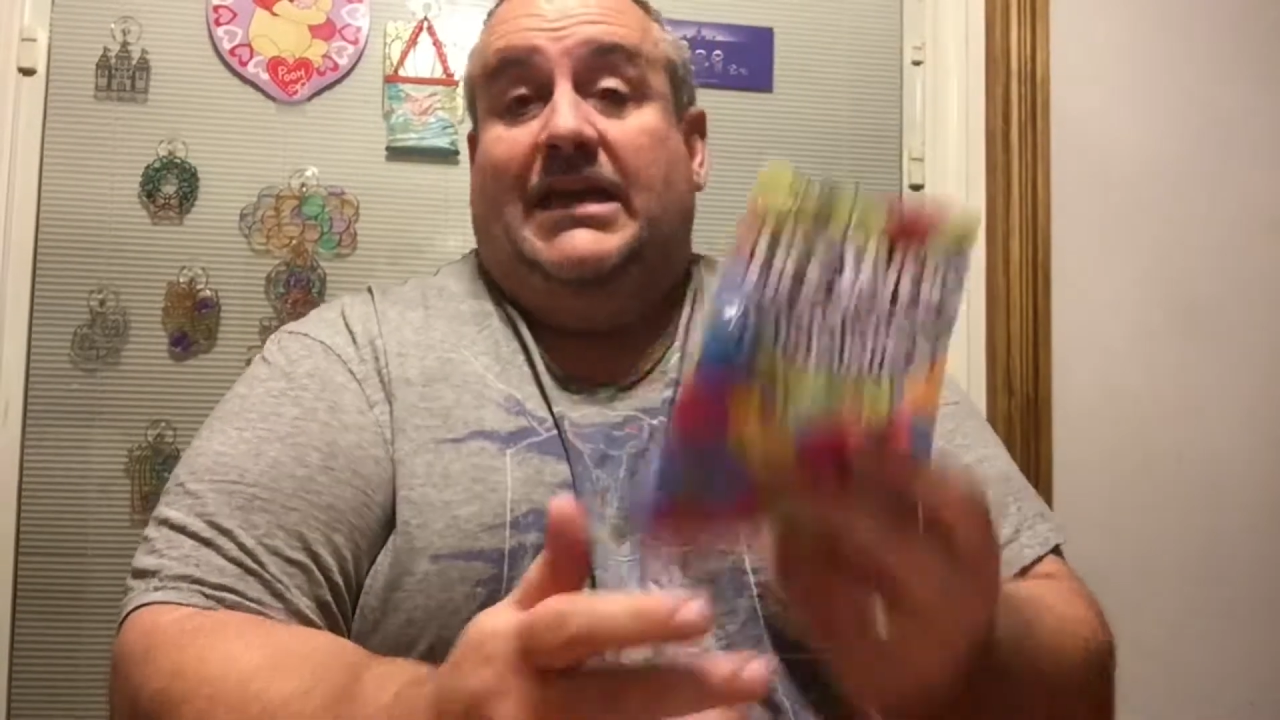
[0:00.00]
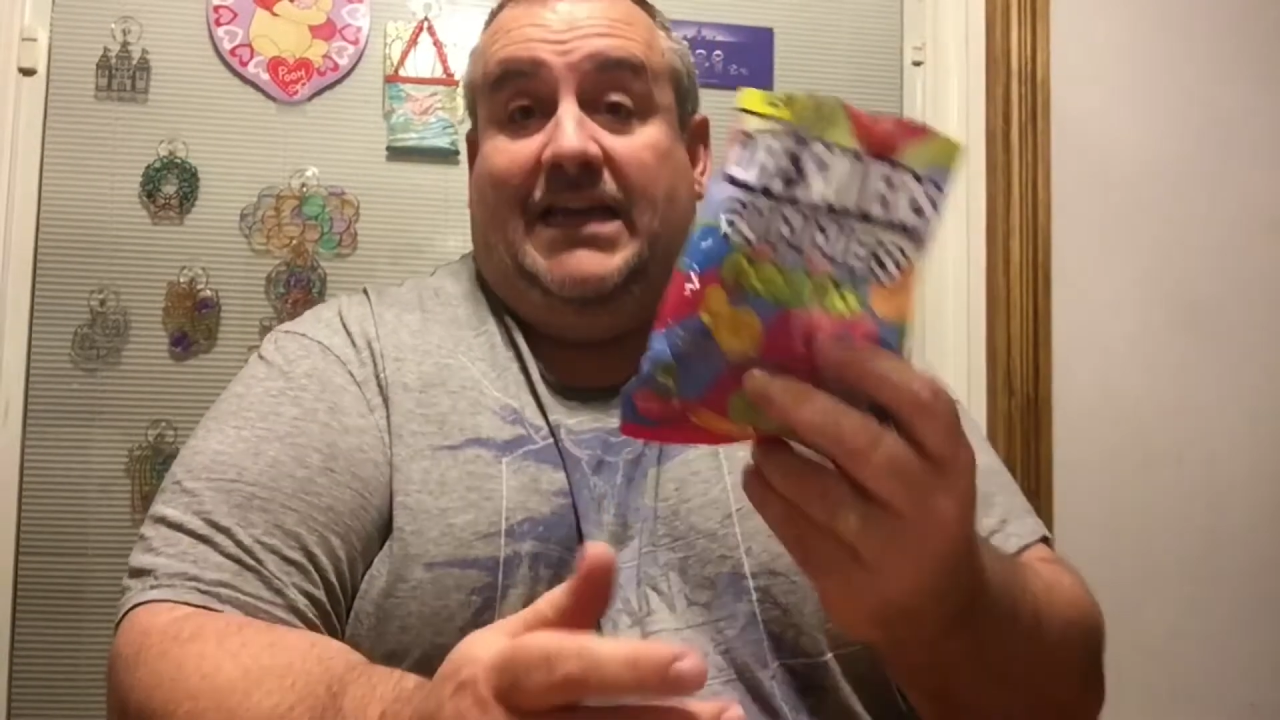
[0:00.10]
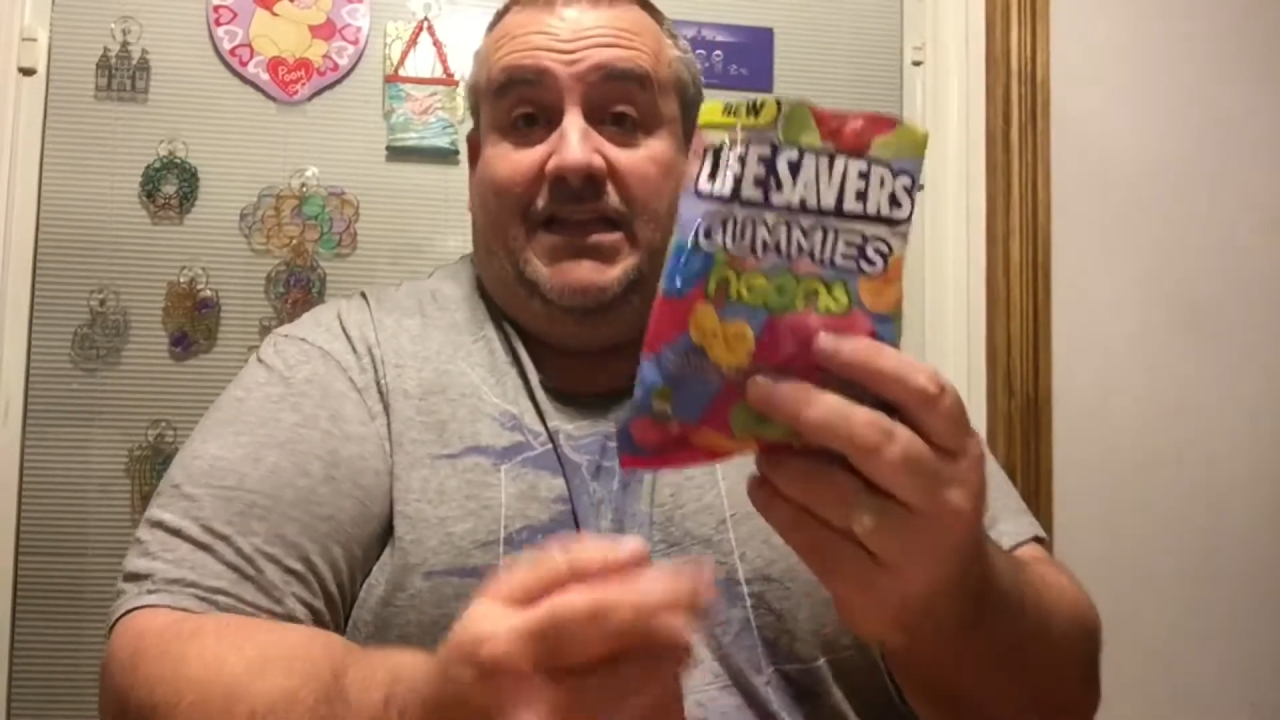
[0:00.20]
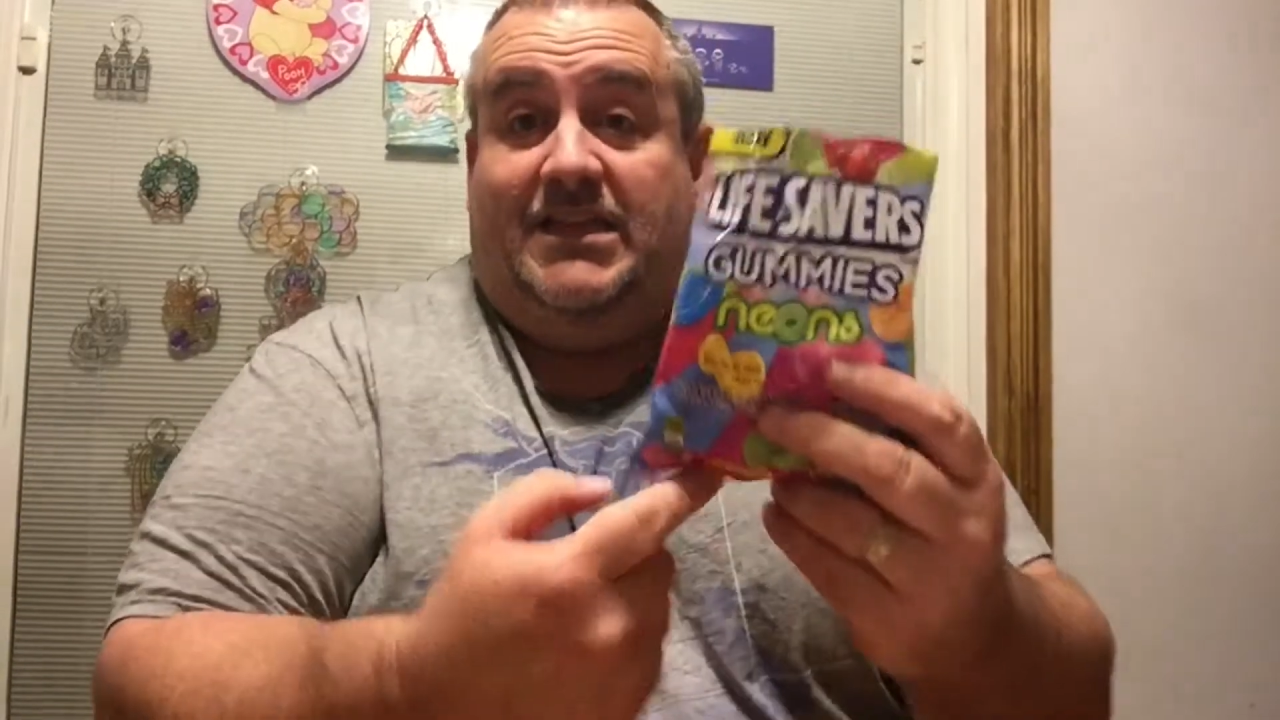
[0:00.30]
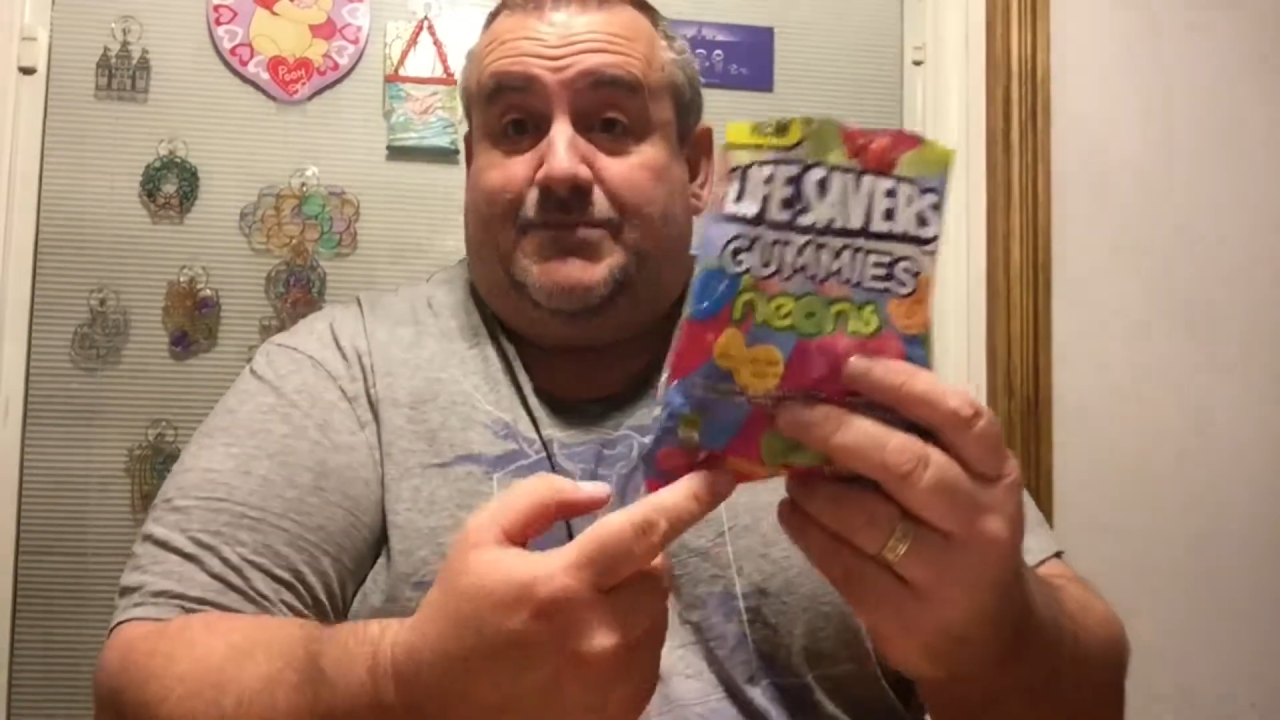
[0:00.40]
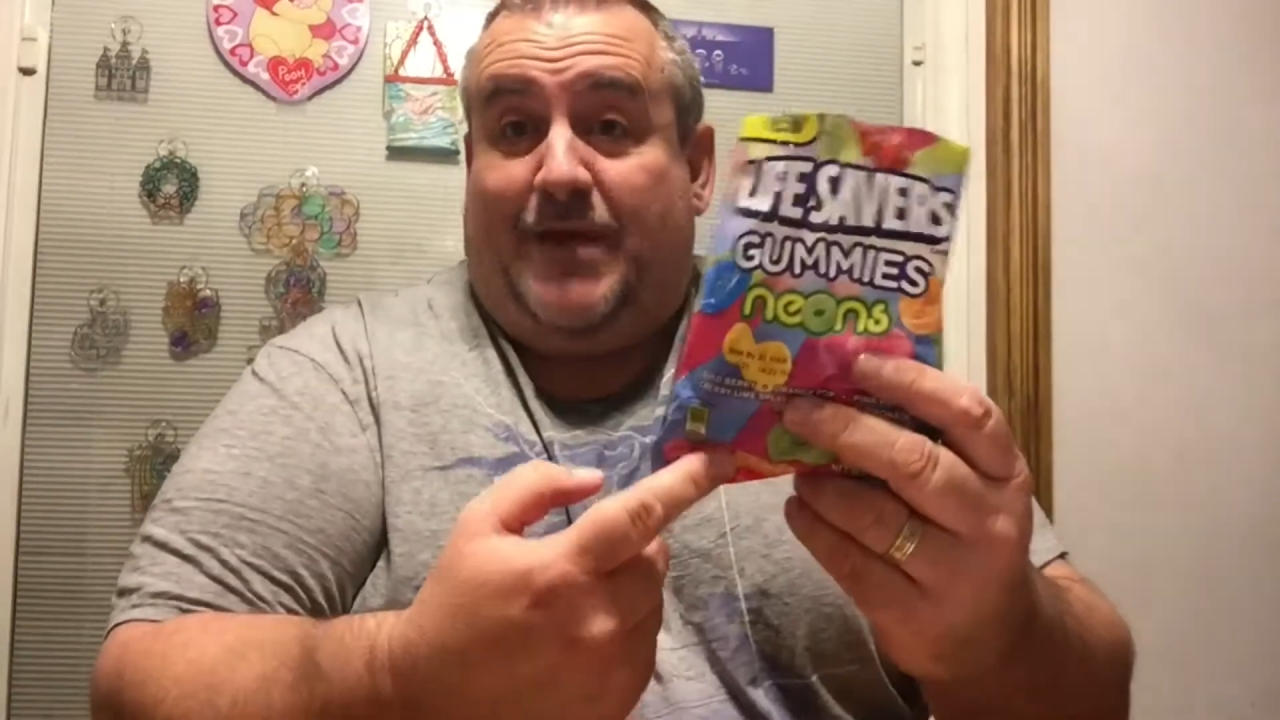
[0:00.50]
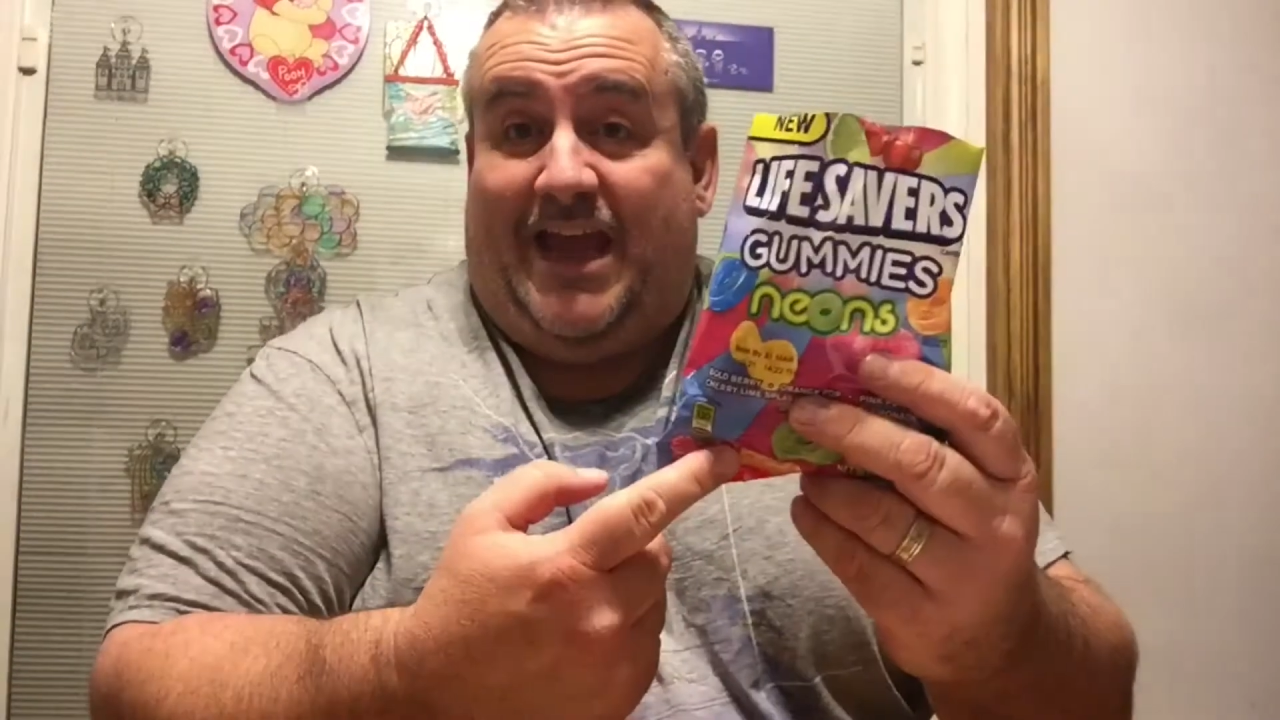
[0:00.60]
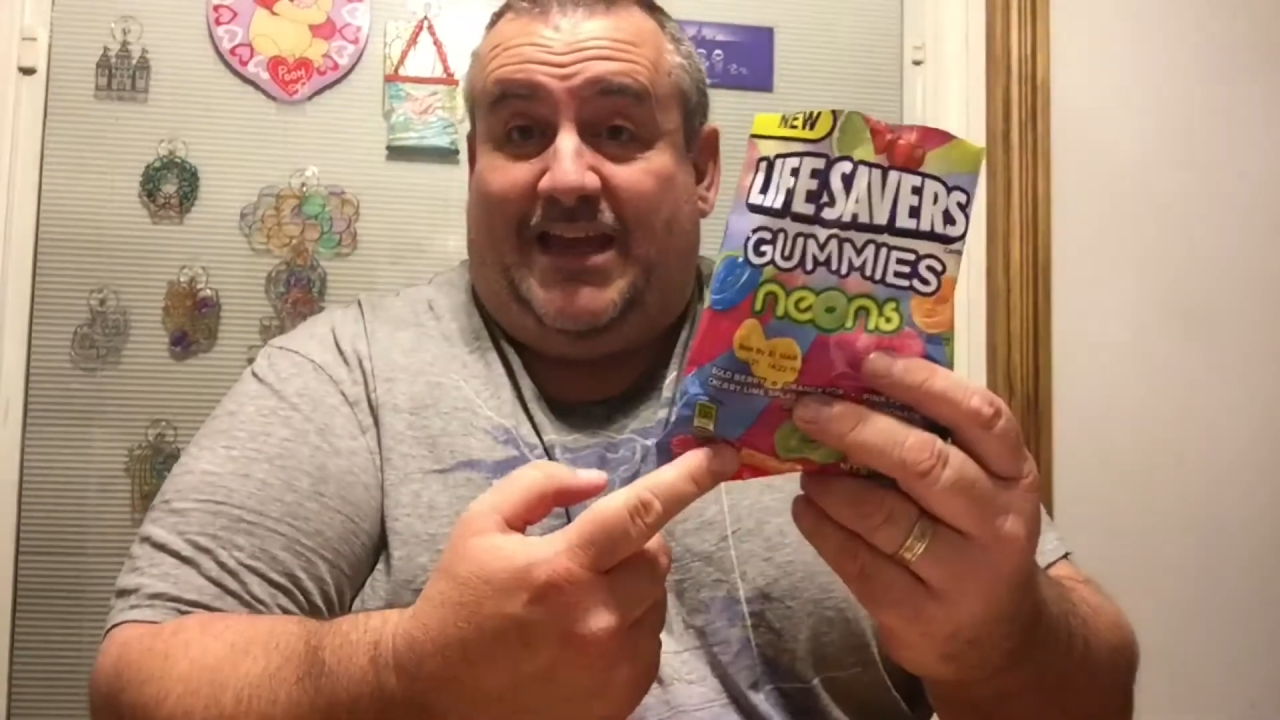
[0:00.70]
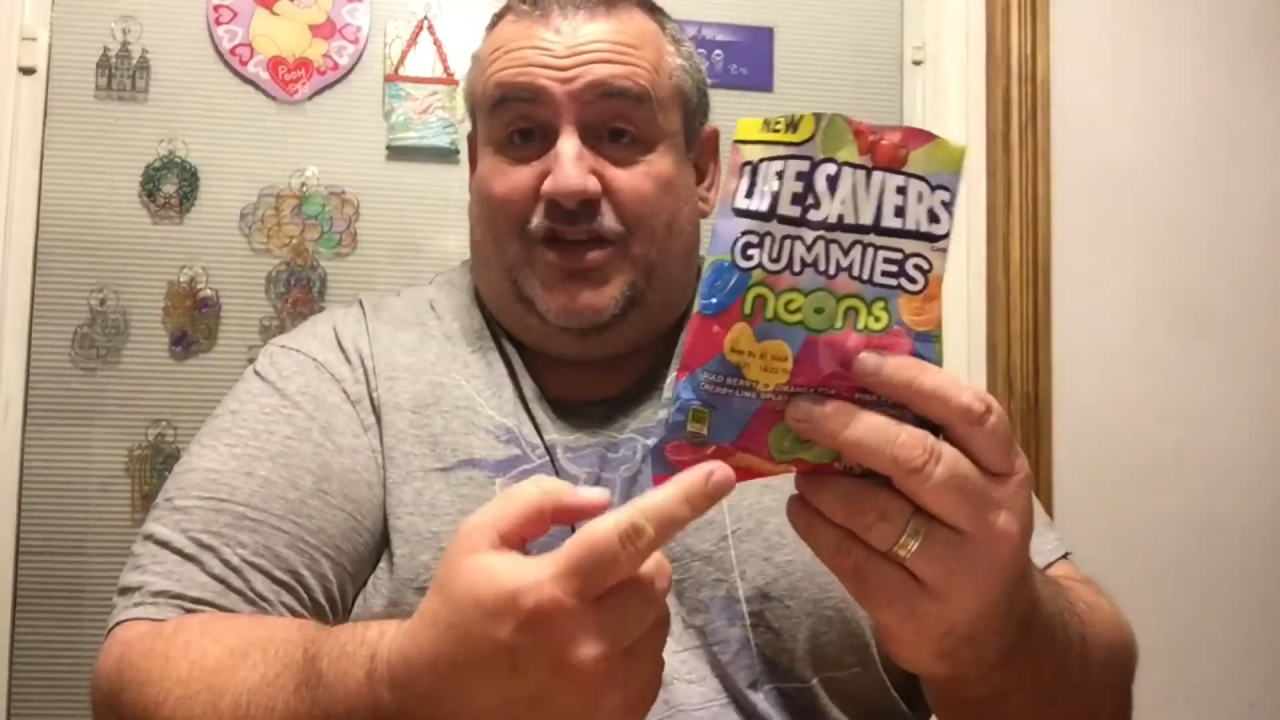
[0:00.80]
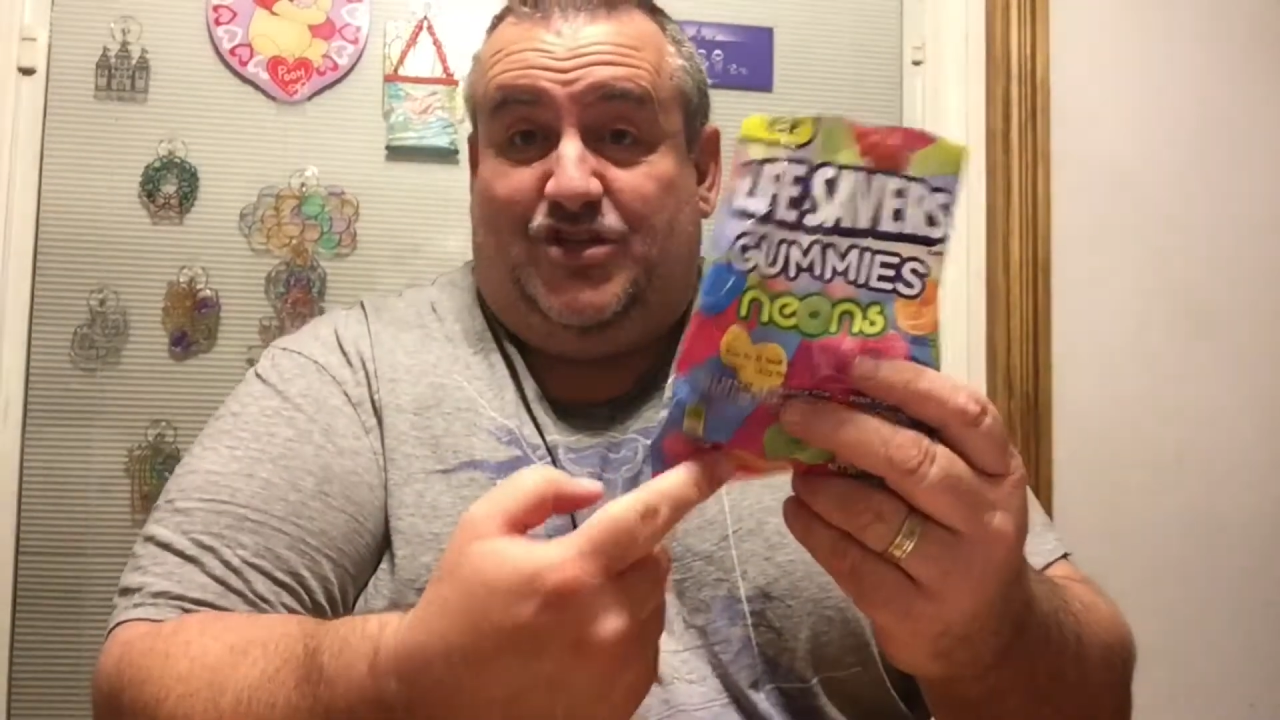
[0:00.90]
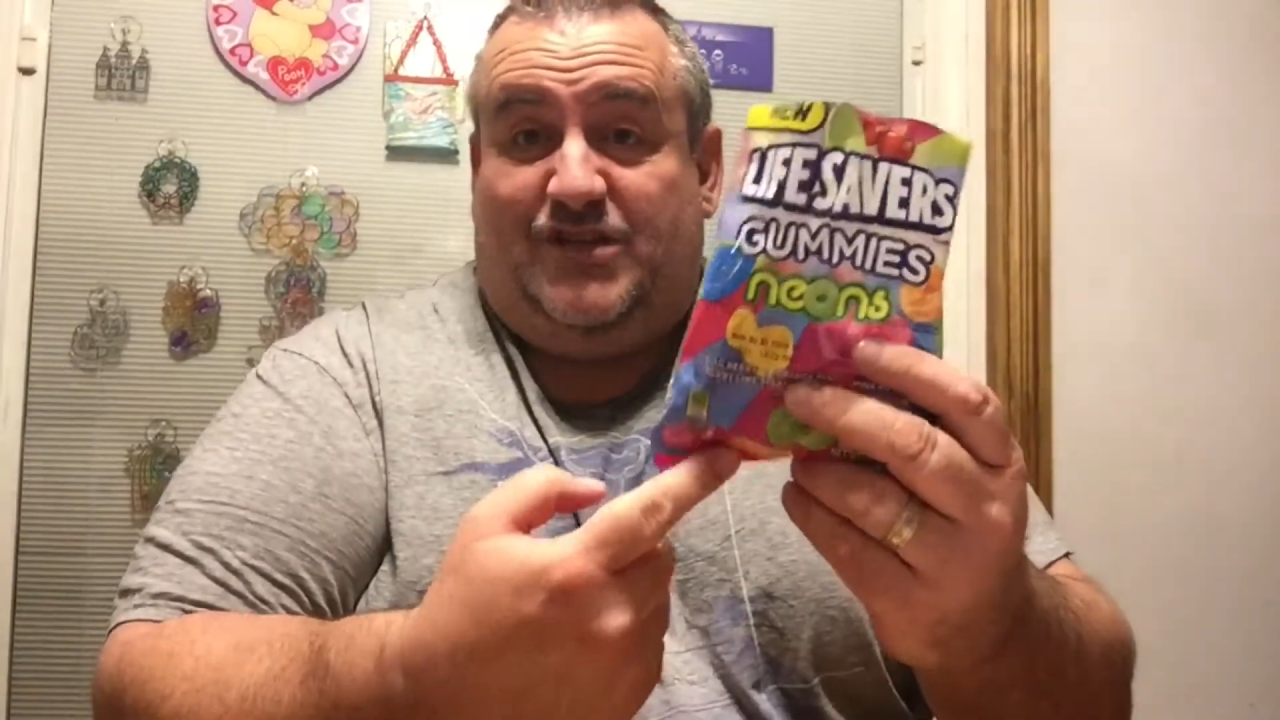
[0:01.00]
in this package